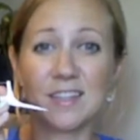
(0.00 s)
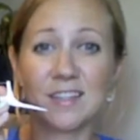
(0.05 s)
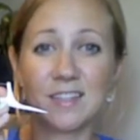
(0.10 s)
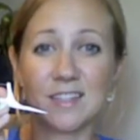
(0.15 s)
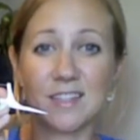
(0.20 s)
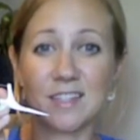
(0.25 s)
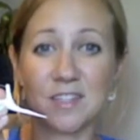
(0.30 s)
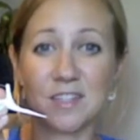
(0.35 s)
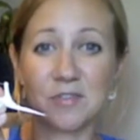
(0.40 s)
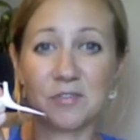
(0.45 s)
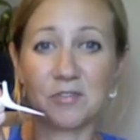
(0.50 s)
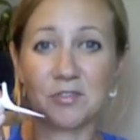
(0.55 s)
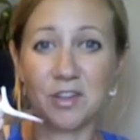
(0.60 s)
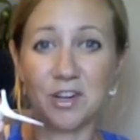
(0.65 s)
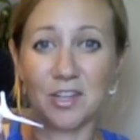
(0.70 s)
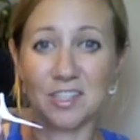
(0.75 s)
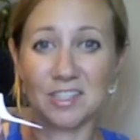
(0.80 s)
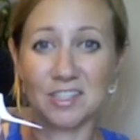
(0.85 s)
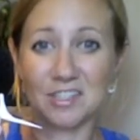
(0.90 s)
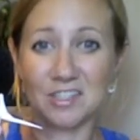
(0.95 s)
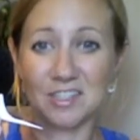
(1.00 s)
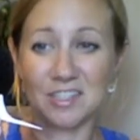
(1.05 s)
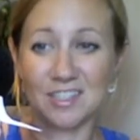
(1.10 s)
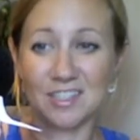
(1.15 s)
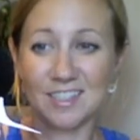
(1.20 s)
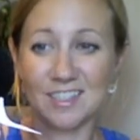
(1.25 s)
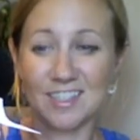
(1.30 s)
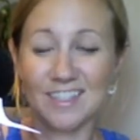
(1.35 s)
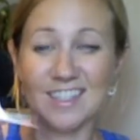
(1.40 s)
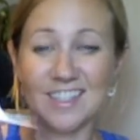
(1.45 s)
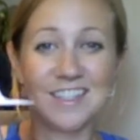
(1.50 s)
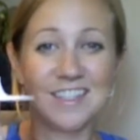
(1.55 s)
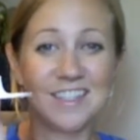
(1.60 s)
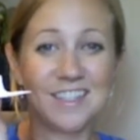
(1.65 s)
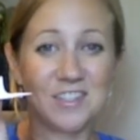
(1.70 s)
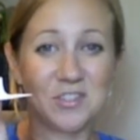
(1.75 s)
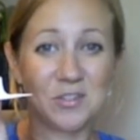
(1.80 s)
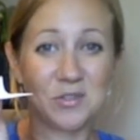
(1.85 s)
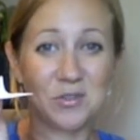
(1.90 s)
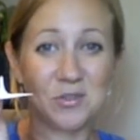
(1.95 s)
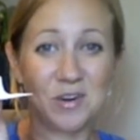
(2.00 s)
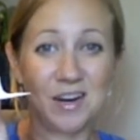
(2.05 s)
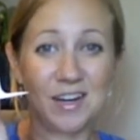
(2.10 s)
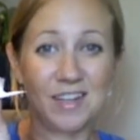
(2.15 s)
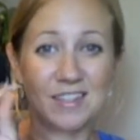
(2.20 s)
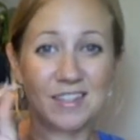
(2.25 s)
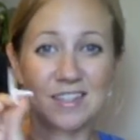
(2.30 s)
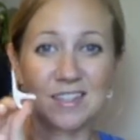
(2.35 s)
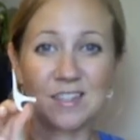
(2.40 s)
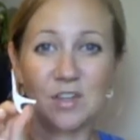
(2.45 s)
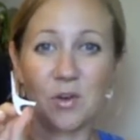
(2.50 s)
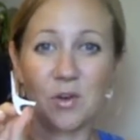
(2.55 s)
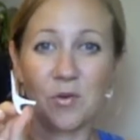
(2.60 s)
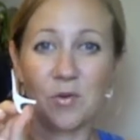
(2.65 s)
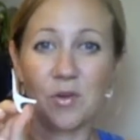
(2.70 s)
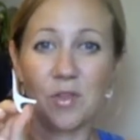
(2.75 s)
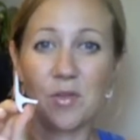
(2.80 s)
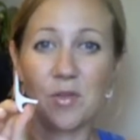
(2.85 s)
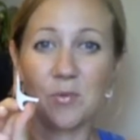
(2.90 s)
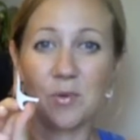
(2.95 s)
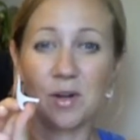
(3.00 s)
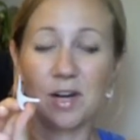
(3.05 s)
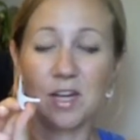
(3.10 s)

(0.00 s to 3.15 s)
This is a flosser. These are great. So what I